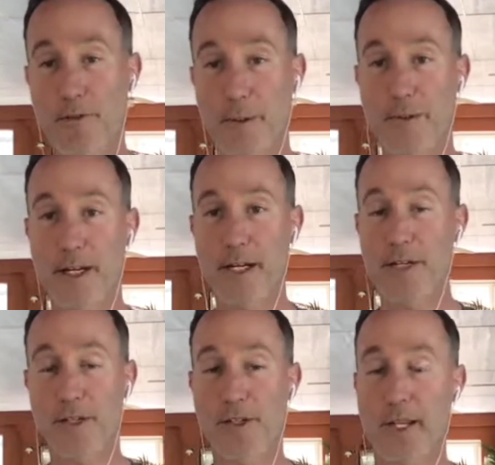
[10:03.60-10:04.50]
free website.
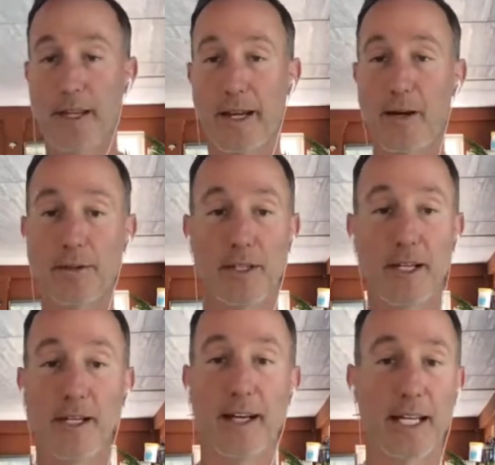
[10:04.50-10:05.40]
You can check that out.
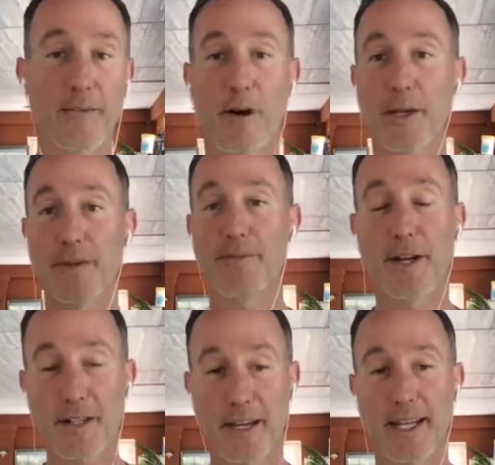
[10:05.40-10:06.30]
I give all the
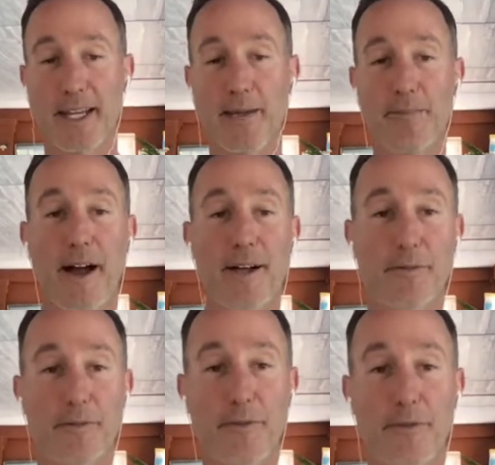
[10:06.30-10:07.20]
information that I can,
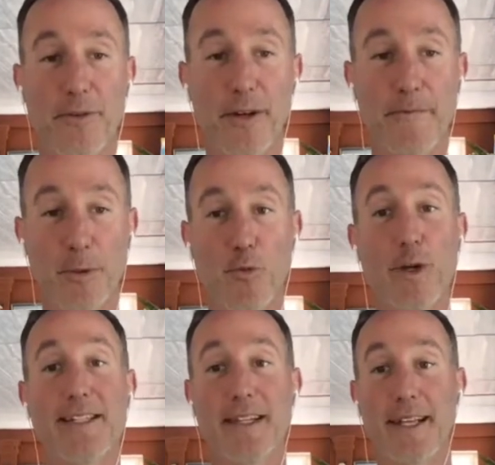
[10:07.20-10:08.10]
possibly free. And the
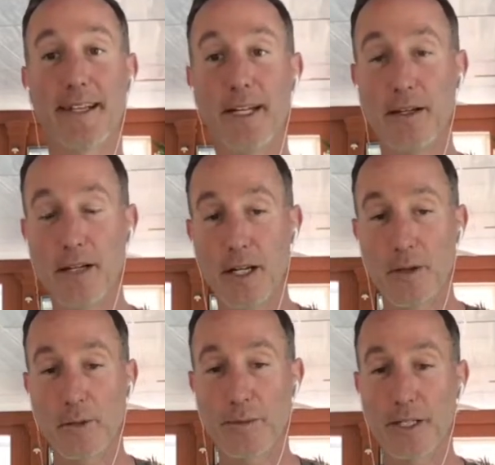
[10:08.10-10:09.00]
reason I did it
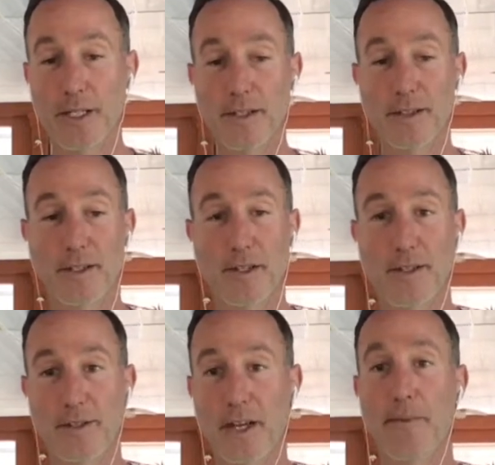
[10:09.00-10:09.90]
was because
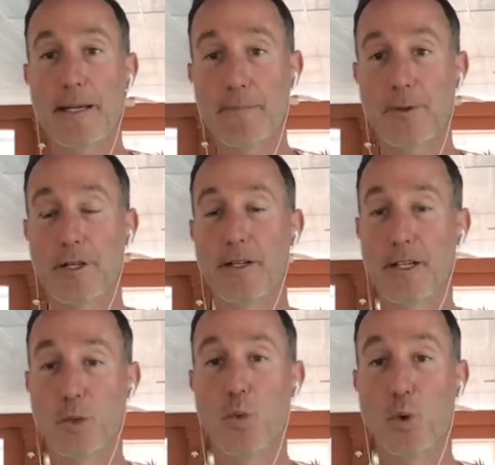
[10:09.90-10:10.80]
there's a lot of people
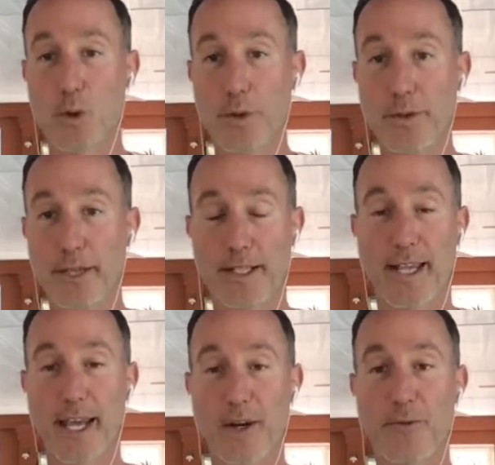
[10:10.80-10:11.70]
in the world that
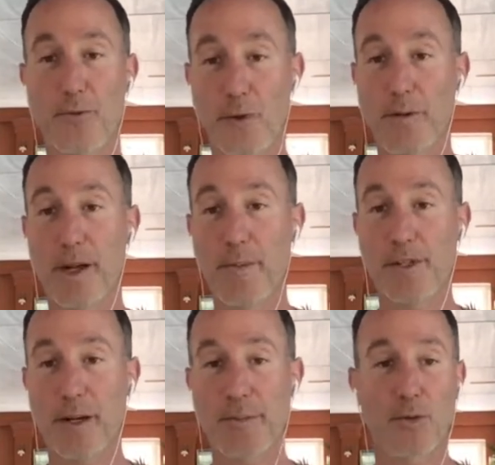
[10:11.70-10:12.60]
can't afford a
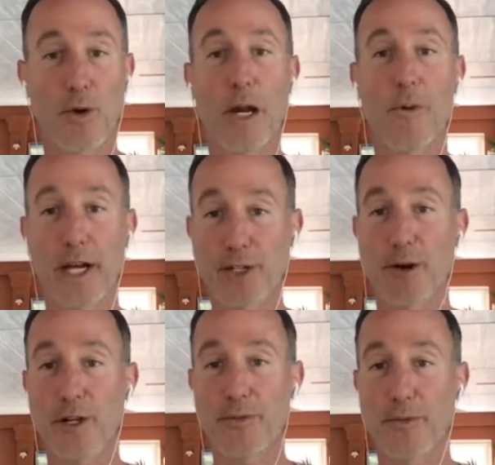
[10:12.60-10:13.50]
membership. So why would I
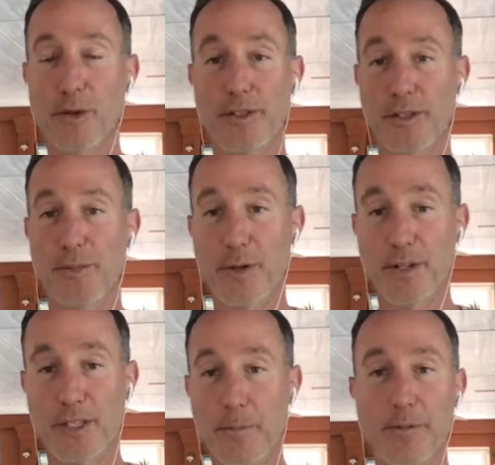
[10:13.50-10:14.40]
charge for it? It's just pretty
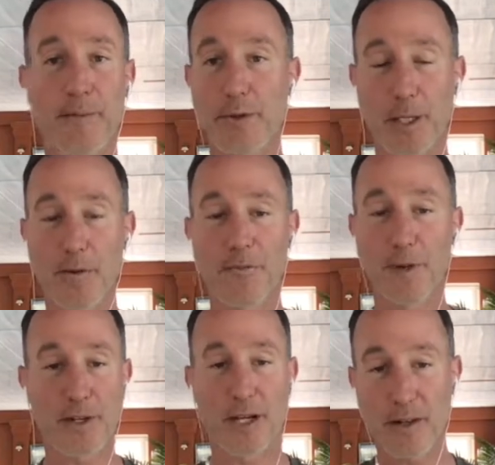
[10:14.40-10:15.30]
simple. I put the
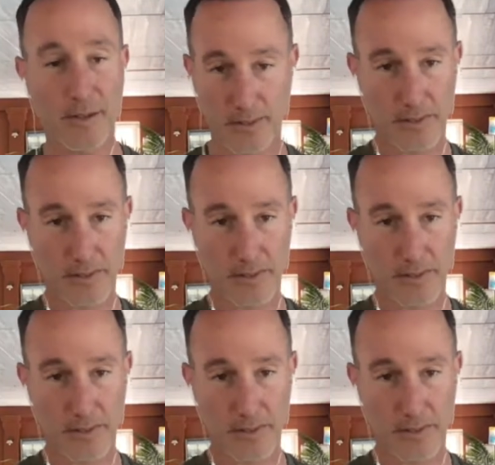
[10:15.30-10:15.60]
information out,